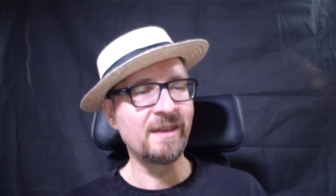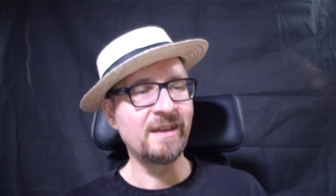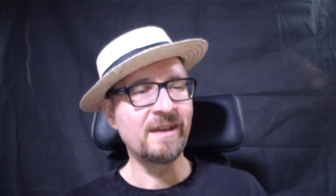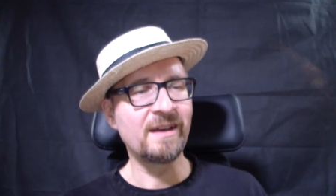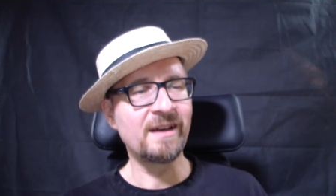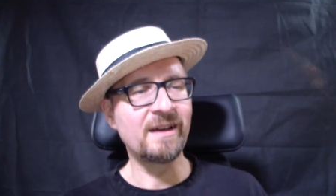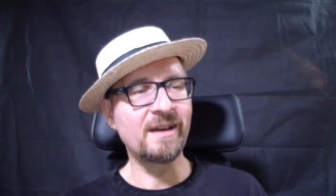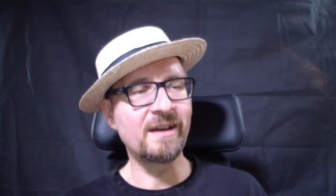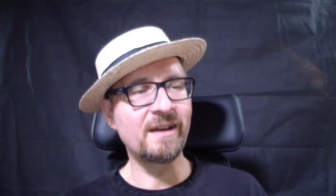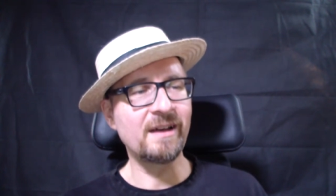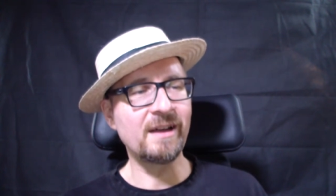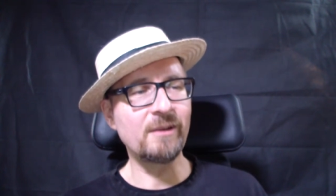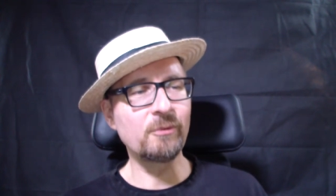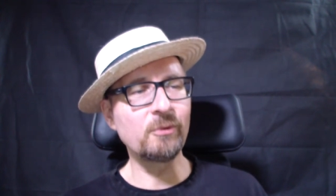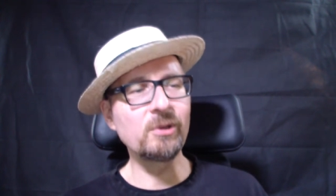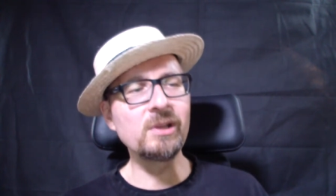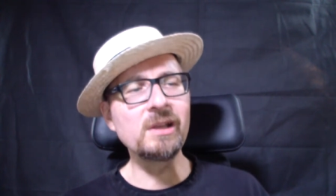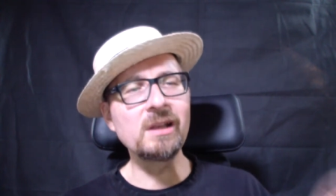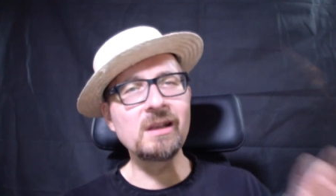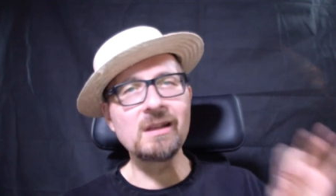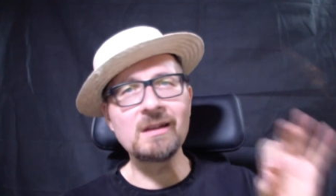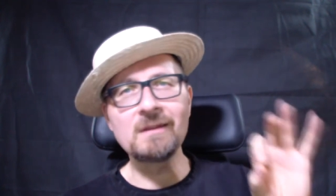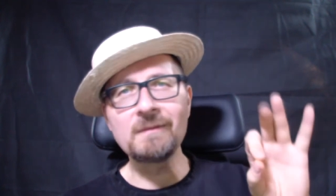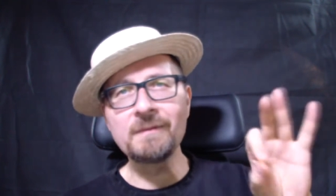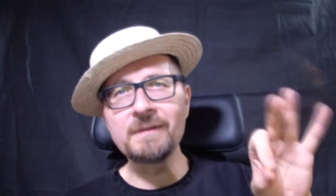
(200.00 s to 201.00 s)
uh, I really
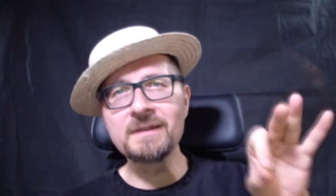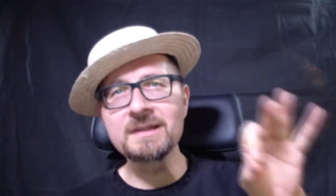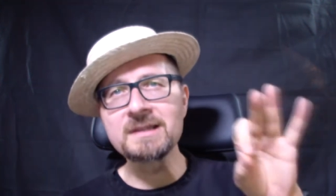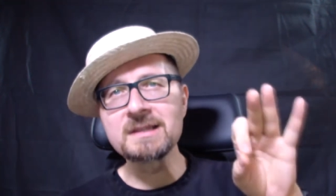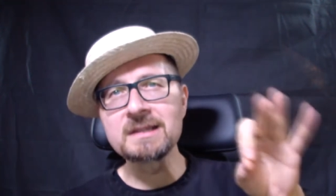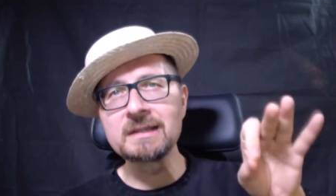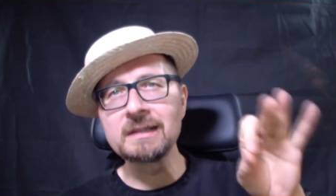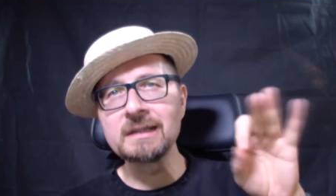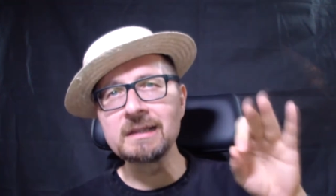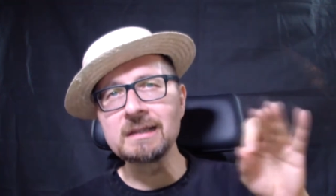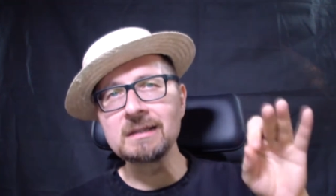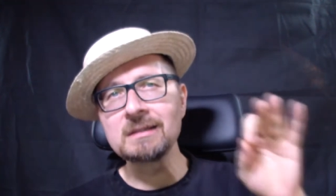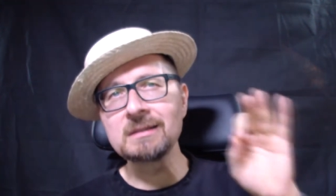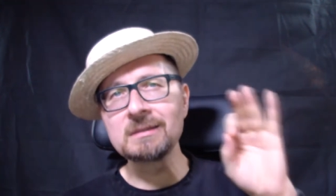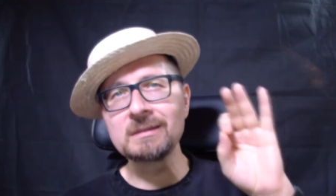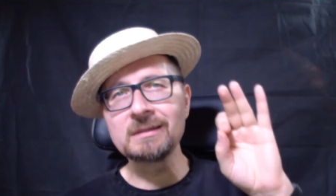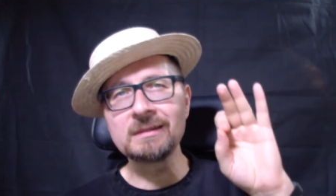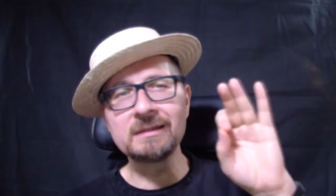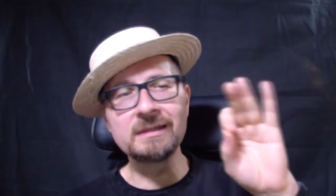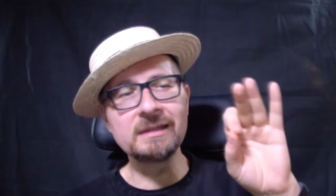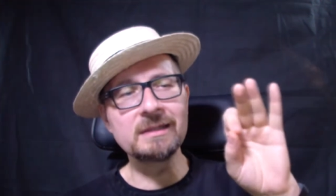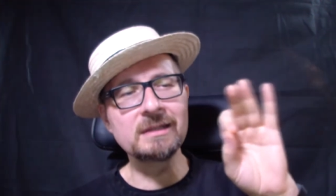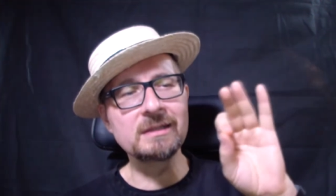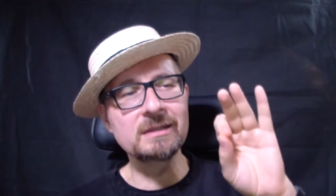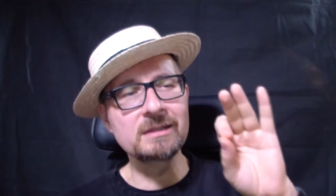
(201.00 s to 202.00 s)
love this little
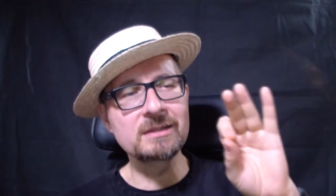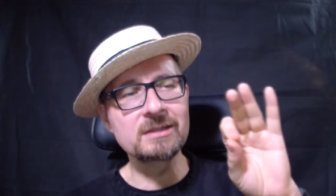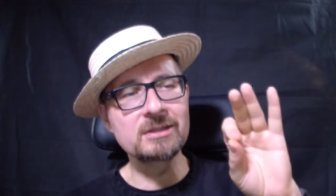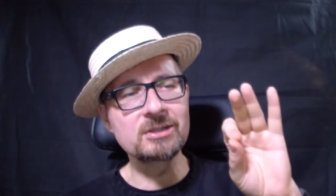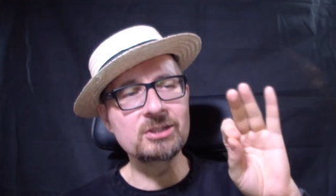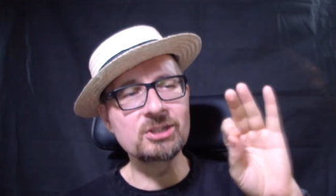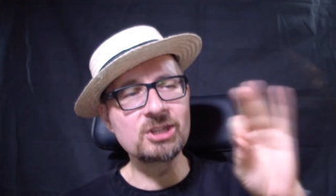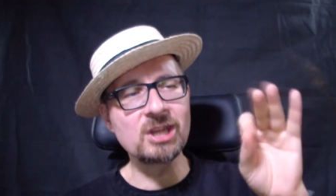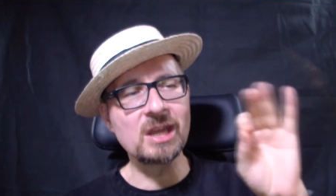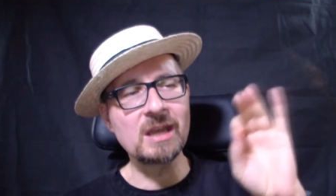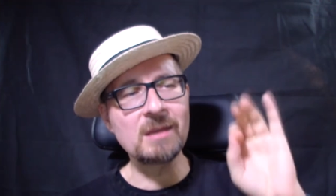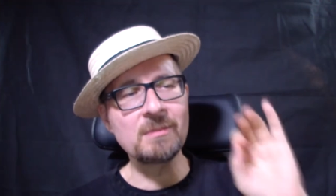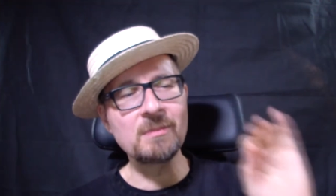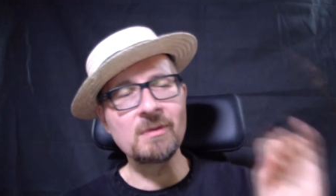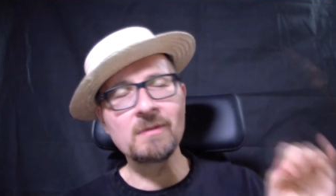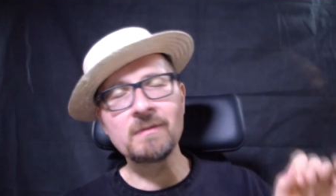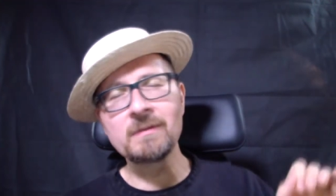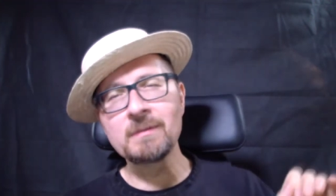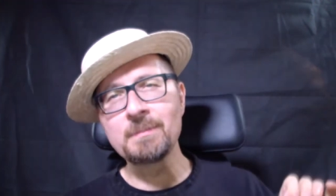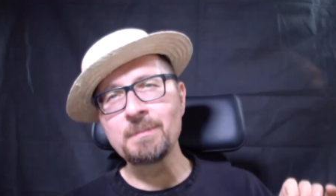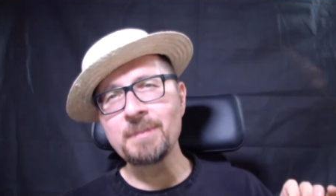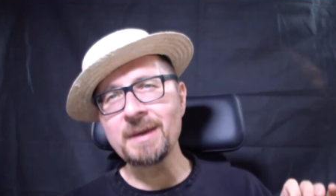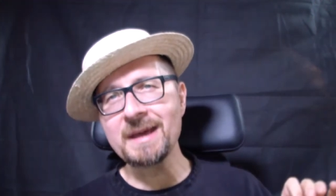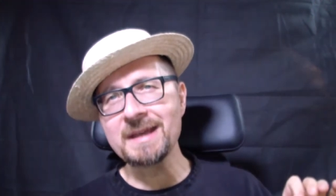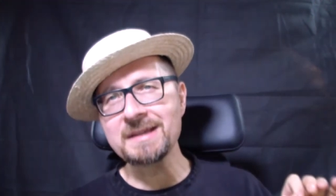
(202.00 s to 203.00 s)
little gem of
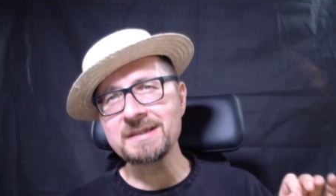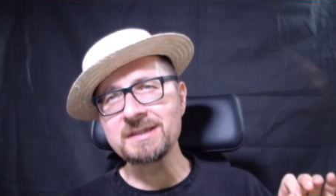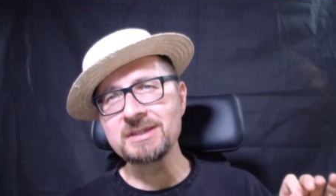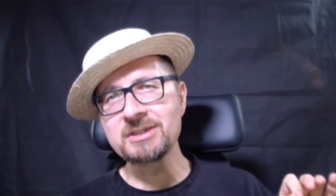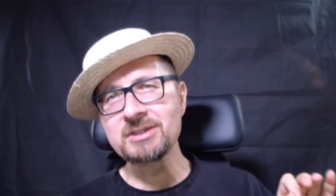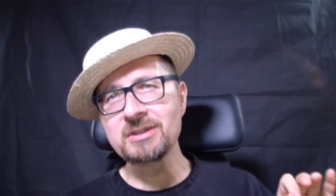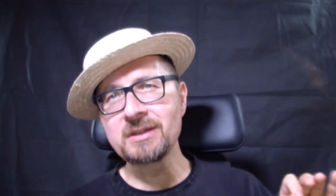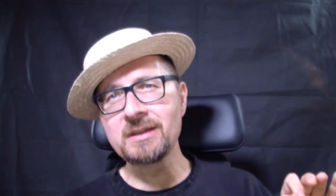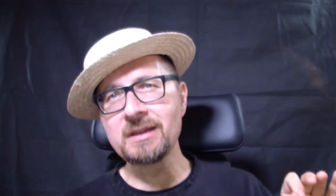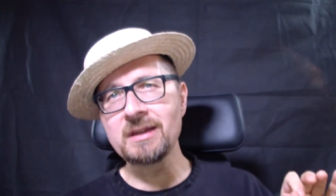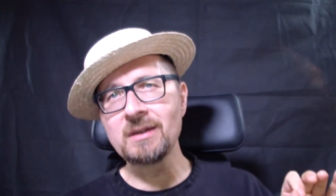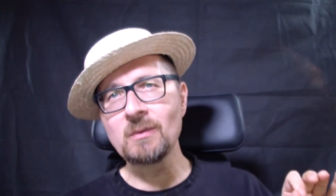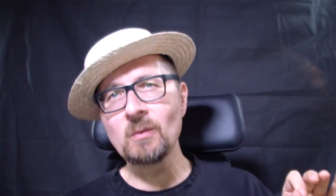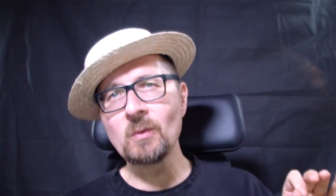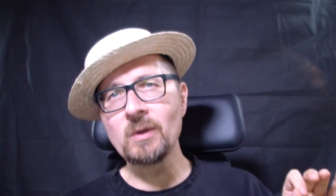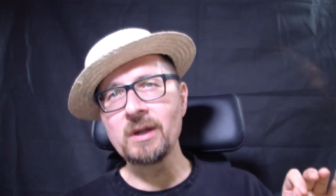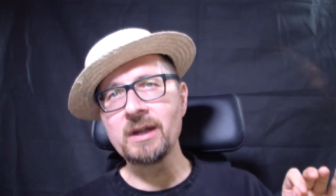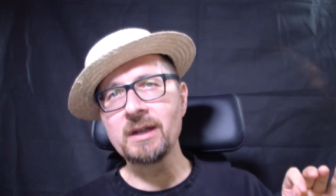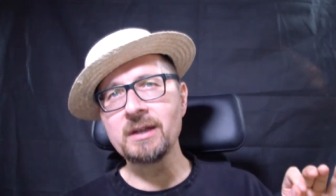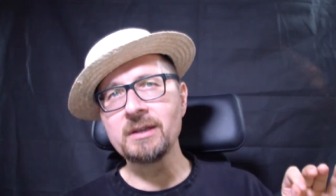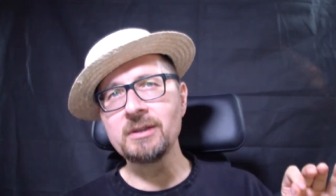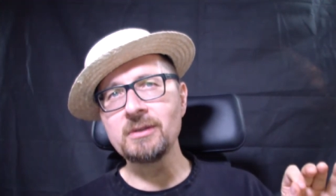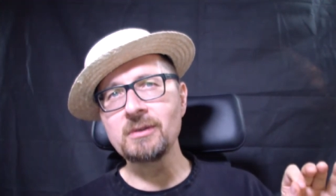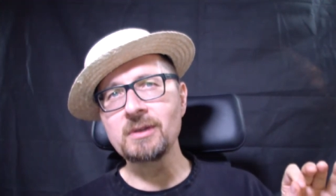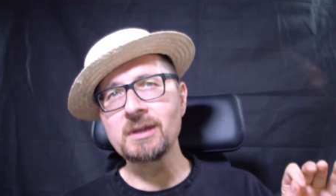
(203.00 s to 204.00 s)
a passage there
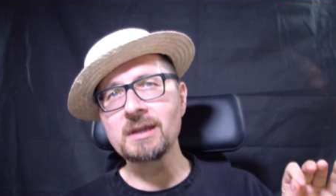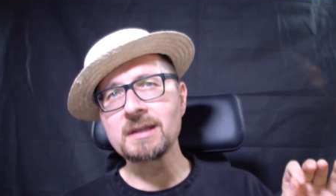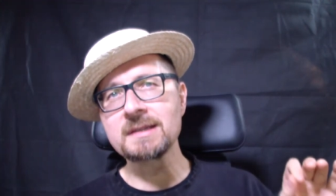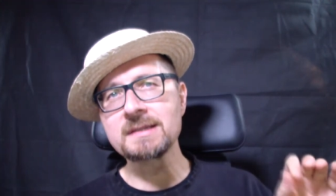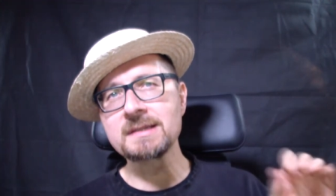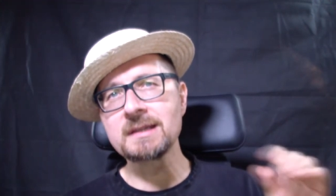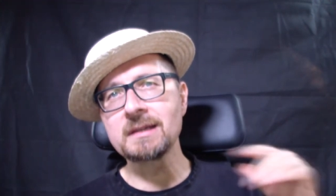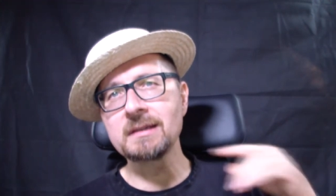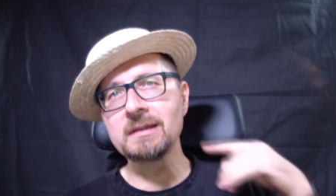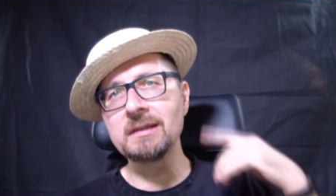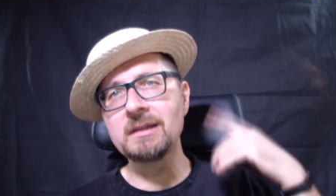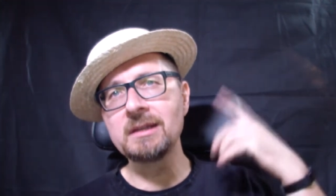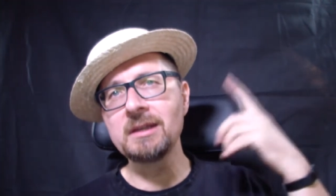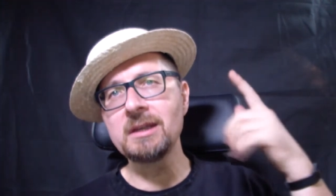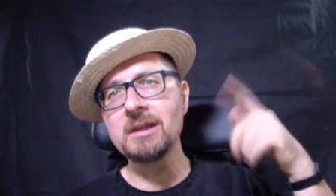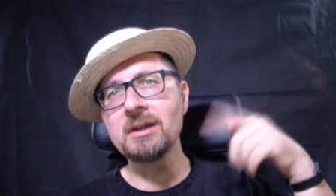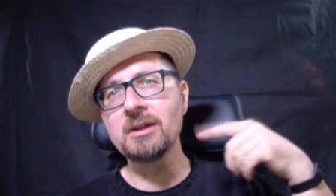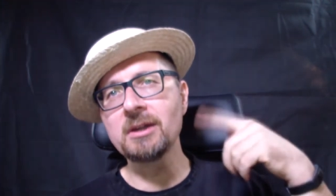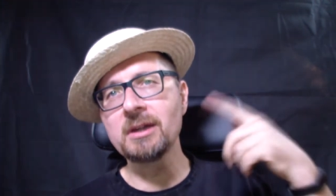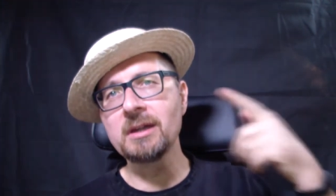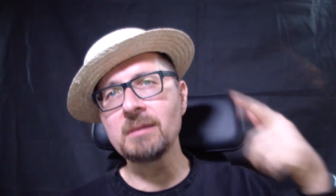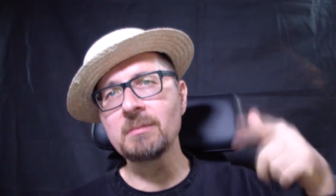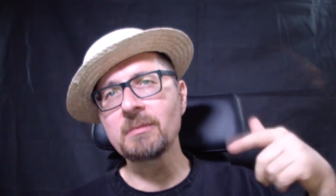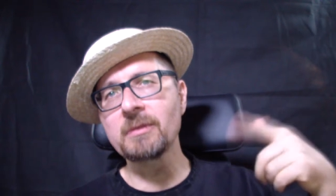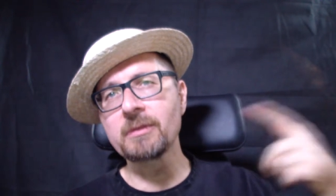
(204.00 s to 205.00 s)
where you can suddenly
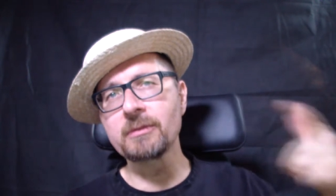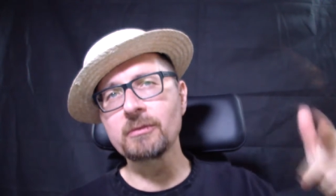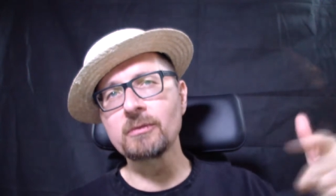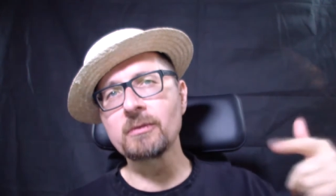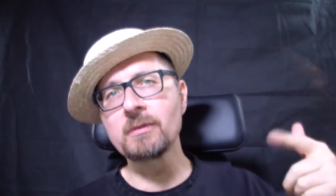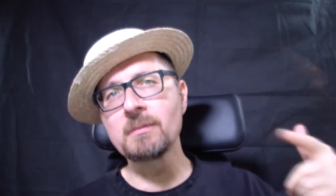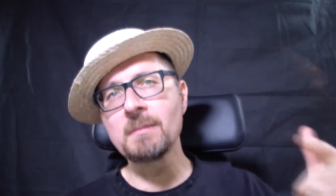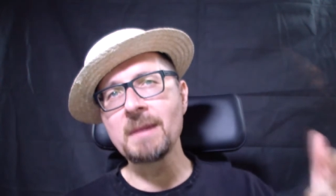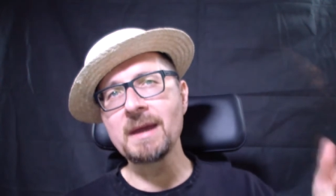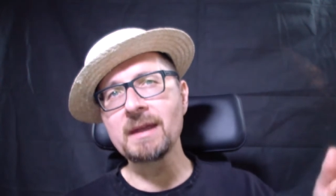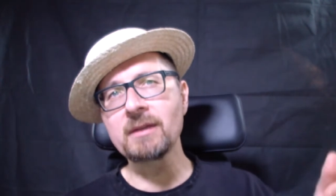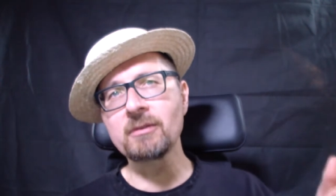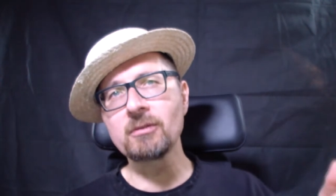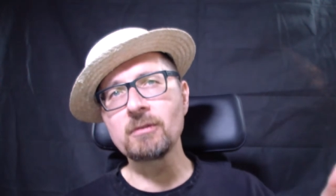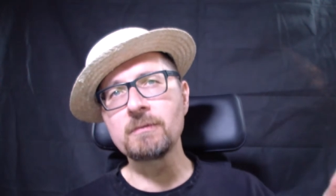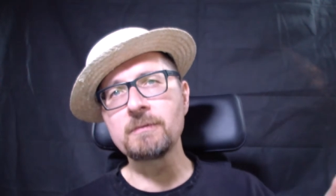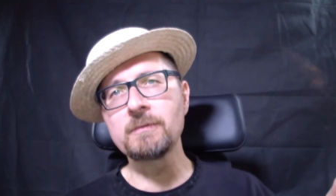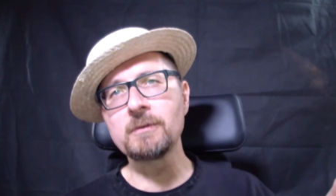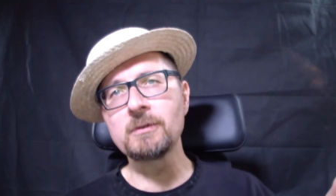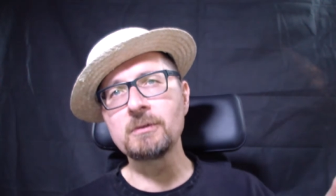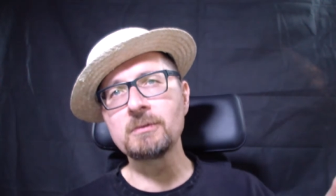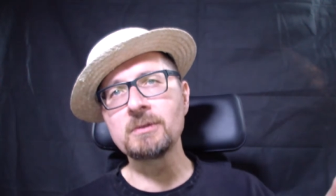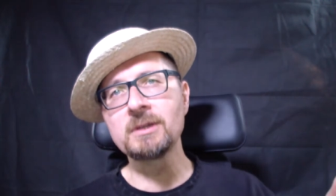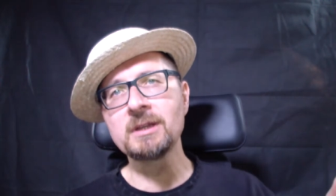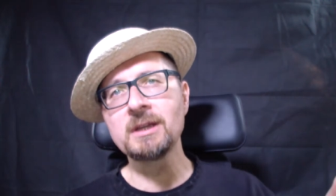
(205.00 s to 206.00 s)
hear him through the
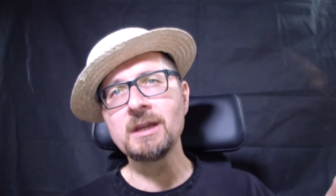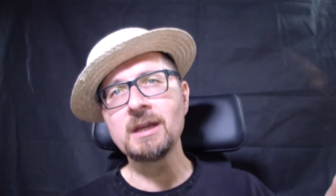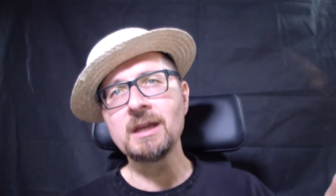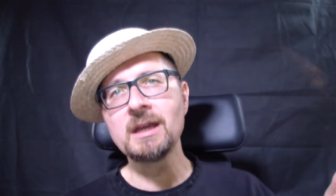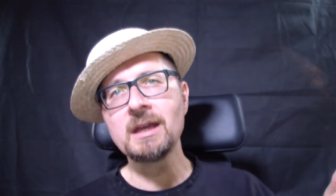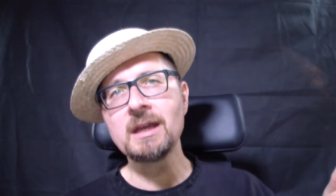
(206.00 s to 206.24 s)
microphone